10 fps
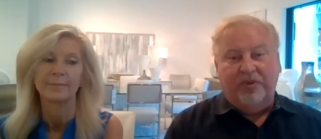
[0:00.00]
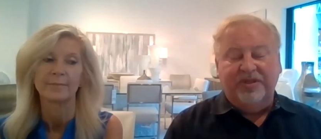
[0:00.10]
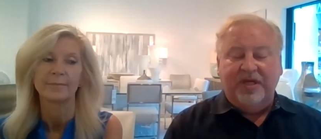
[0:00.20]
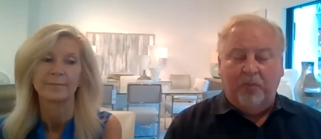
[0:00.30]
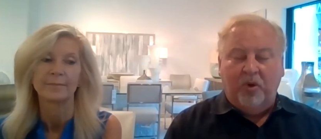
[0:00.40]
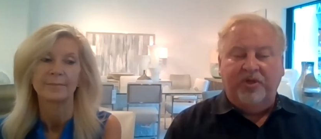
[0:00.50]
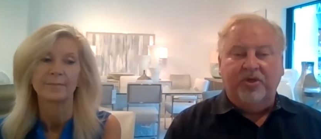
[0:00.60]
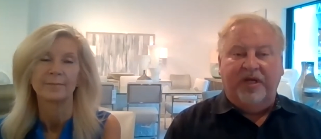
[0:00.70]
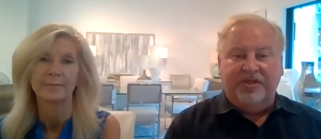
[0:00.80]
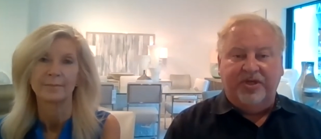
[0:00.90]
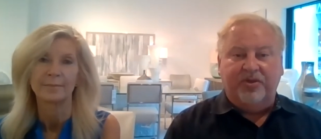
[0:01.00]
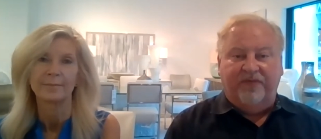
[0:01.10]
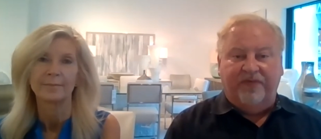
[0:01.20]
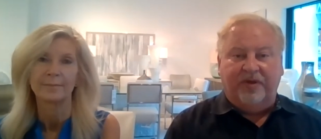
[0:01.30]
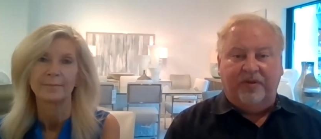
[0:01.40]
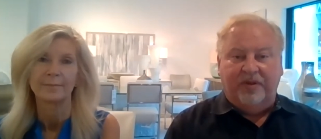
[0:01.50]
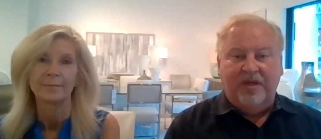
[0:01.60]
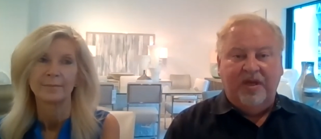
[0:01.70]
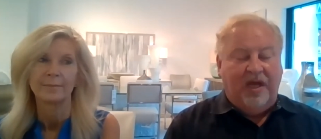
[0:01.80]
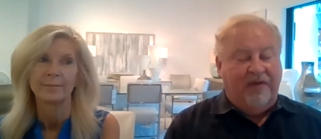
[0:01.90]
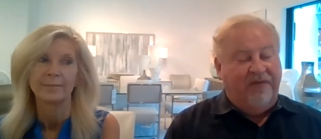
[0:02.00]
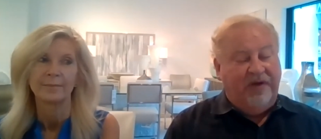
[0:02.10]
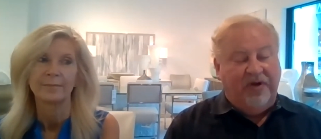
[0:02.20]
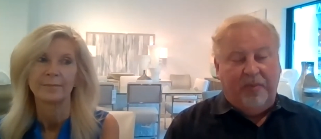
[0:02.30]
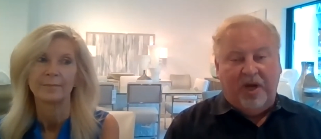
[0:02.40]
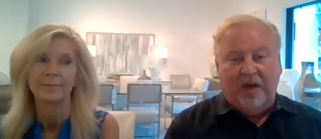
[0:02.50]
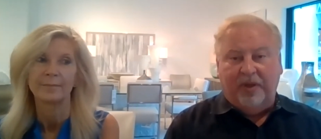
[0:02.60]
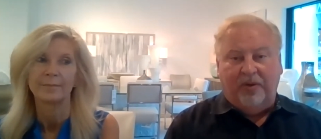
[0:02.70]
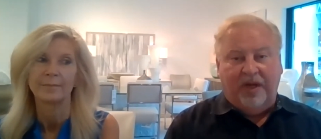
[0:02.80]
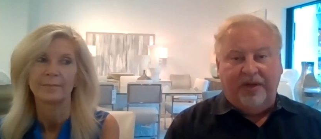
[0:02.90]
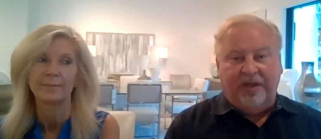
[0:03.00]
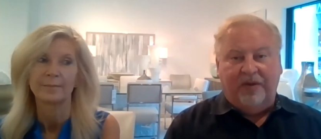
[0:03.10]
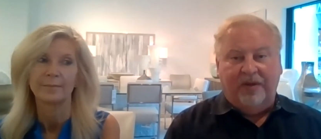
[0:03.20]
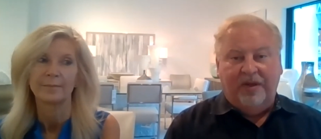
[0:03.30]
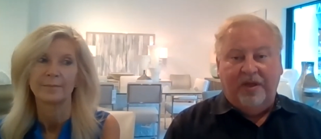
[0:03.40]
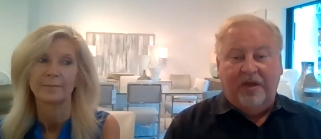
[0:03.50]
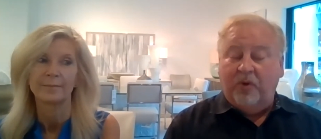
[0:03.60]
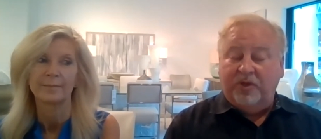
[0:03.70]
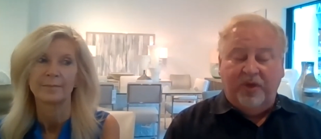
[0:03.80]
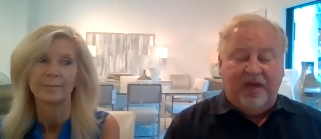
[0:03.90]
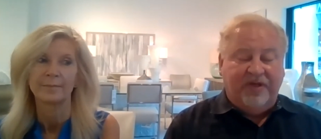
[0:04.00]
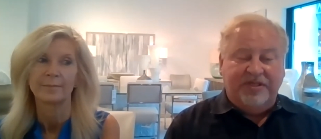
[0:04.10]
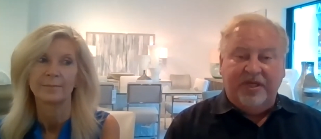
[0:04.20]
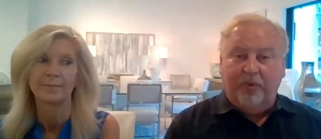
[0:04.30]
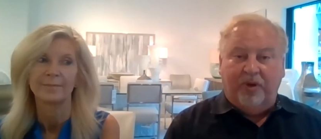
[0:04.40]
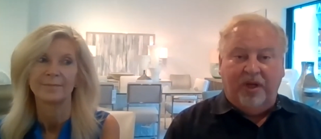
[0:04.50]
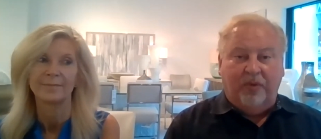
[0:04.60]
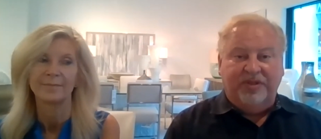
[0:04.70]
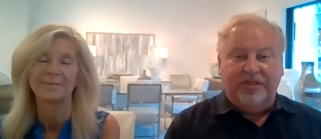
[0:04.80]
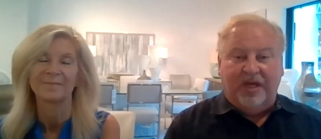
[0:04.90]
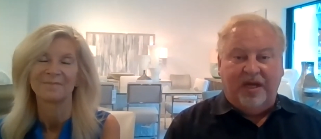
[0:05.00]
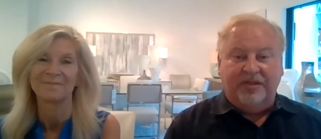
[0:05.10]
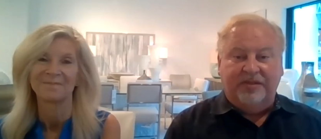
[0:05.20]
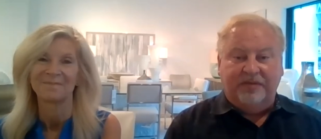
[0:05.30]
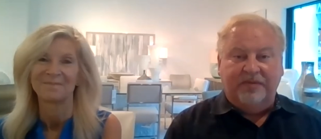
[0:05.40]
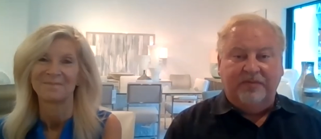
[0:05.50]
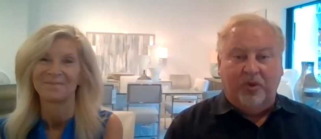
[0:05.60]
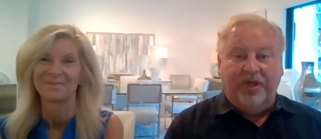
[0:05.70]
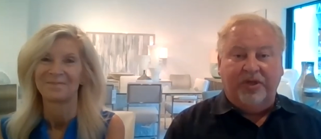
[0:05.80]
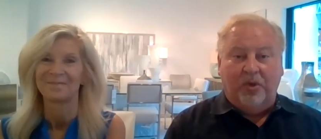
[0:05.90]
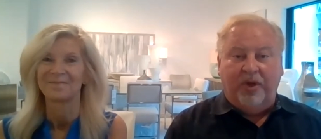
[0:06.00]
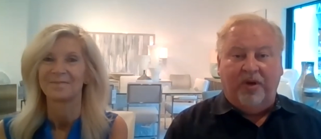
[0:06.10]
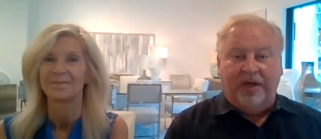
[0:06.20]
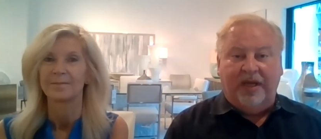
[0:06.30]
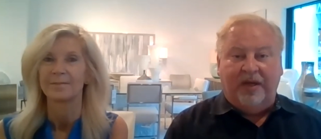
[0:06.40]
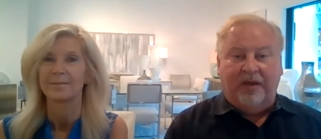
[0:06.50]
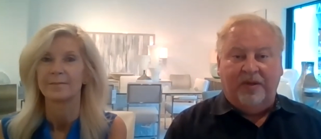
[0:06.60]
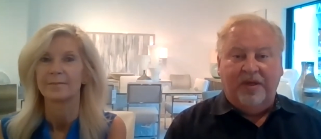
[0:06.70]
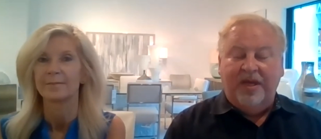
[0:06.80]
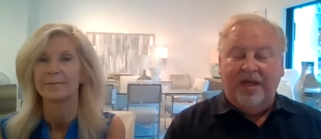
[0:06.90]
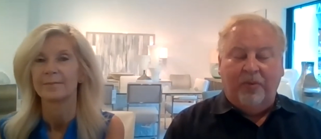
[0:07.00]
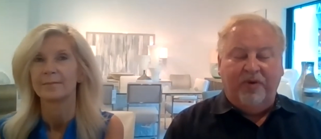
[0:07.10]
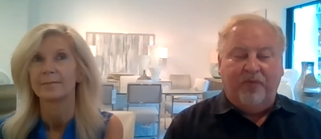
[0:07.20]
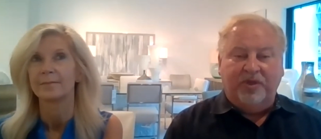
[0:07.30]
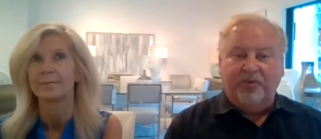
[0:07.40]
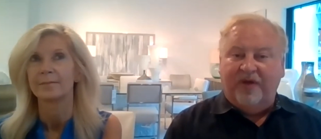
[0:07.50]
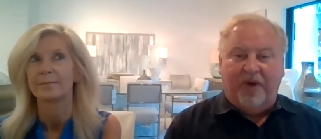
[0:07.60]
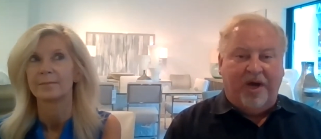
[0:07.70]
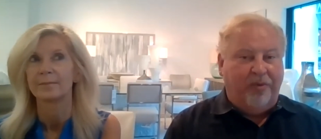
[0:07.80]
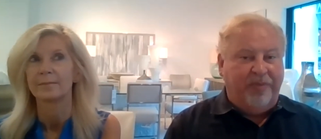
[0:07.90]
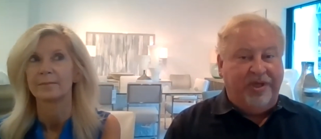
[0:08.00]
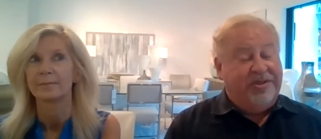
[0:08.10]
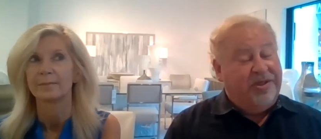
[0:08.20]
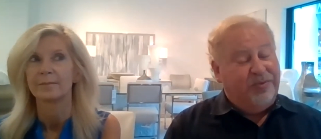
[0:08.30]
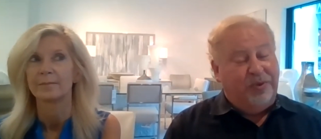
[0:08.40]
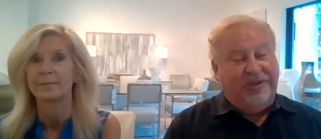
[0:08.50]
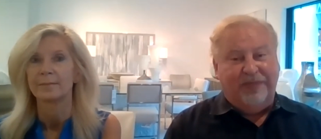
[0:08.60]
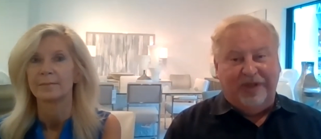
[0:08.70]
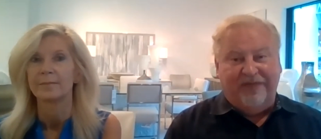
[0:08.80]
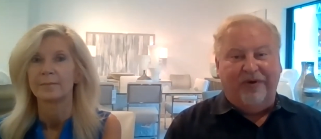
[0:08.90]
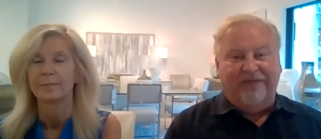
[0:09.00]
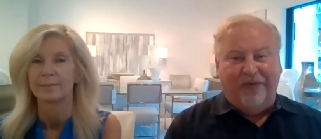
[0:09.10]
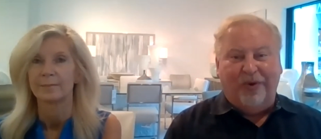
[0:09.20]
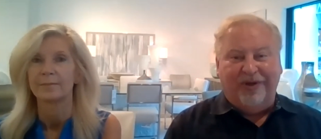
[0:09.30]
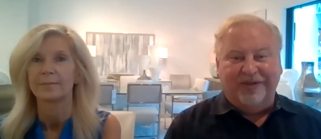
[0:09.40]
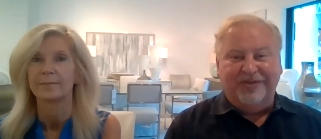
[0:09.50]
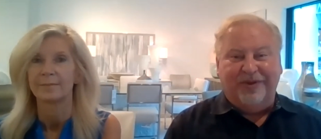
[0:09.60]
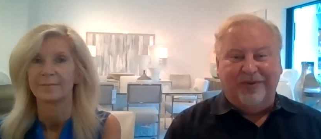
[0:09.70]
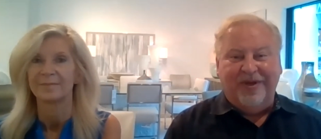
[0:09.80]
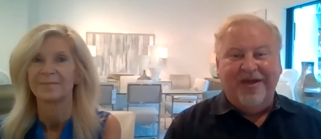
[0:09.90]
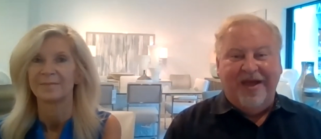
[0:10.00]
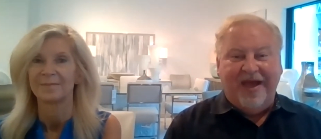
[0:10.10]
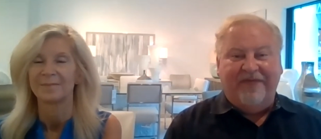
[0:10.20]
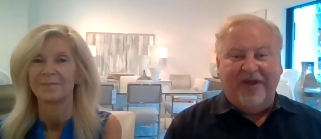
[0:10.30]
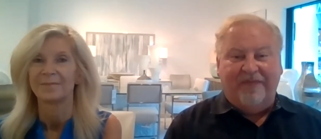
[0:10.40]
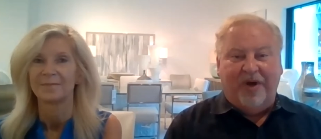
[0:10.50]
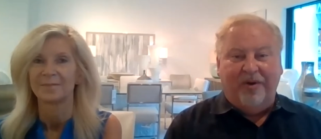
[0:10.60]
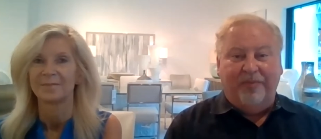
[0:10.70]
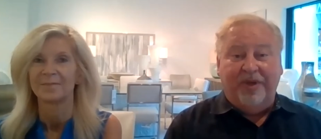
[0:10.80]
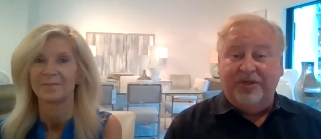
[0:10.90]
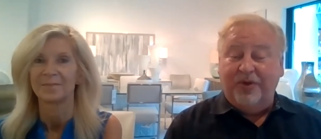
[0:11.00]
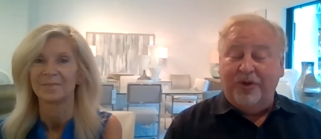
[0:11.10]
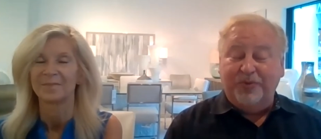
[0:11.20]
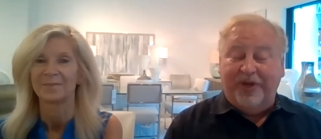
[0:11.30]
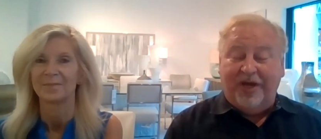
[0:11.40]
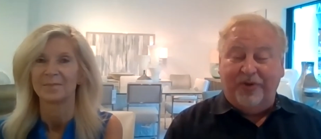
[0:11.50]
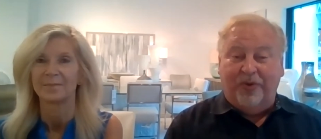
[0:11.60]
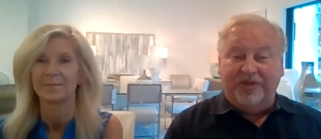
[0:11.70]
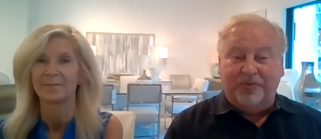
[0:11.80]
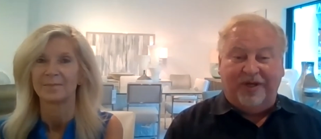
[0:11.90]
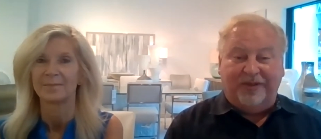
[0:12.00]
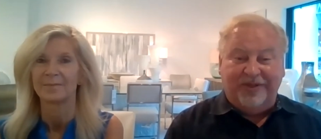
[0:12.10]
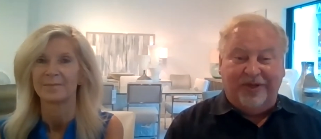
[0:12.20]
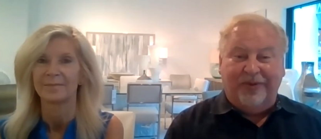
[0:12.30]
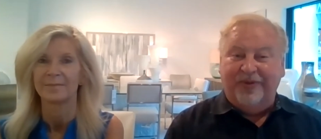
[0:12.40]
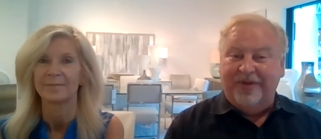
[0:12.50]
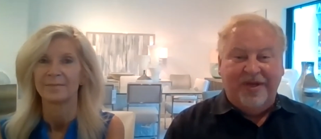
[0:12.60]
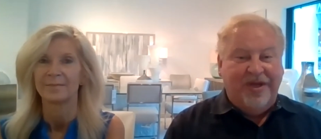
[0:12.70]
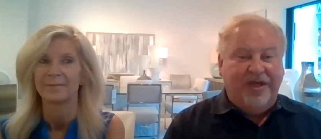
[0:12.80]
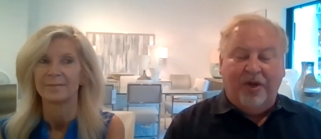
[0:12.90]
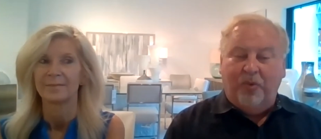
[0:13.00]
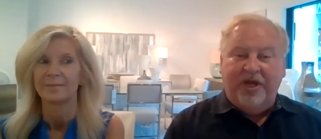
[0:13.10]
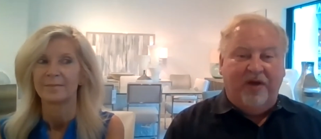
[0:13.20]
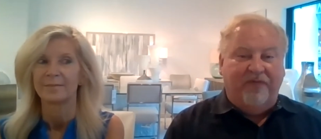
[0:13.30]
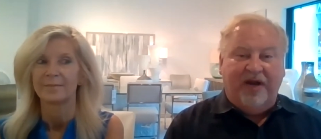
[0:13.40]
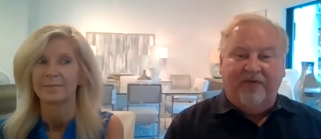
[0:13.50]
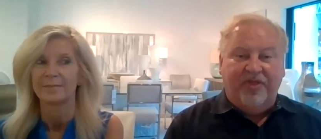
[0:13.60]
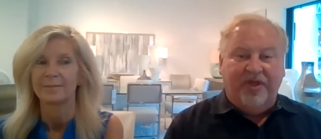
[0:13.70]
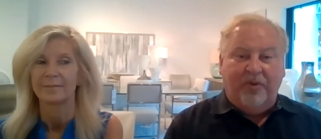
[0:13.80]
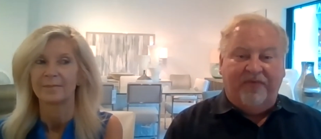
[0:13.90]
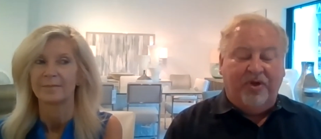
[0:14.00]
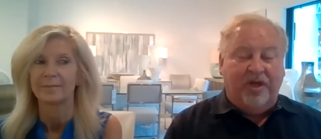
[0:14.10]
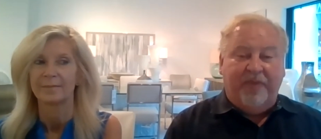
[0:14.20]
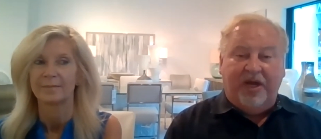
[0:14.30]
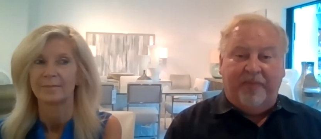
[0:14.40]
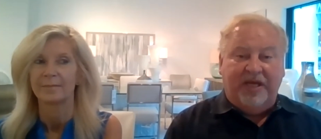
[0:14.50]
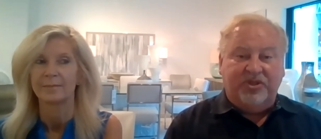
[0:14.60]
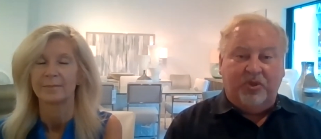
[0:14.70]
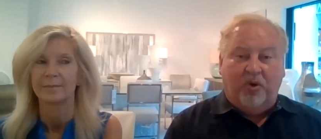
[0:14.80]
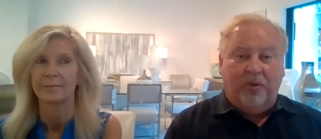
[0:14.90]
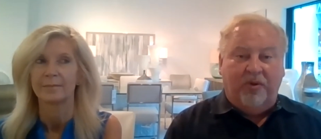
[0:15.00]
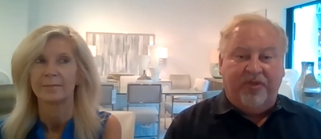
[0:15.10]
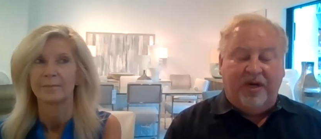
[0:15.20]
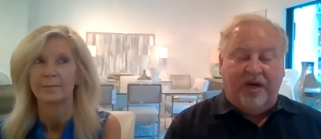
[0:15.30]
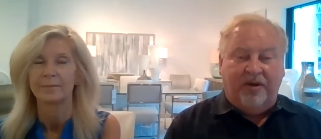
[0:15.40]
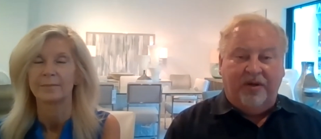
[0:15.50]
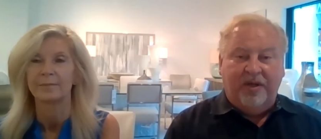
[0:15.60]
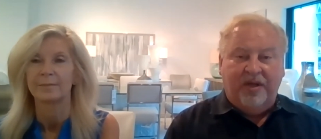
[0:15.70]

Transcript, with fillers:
Speaker 1: which is kind of more transitional feel, right. Very, very popular right now. Of course, we have Contemporary, which is the hottest trend going right now. And we, of course, we have Modern Beach, because we live here in Florida. So have to have Modern Beach. And of course, we do outdoor as well. So, you know, we cover everything. We have a good, better, best story within our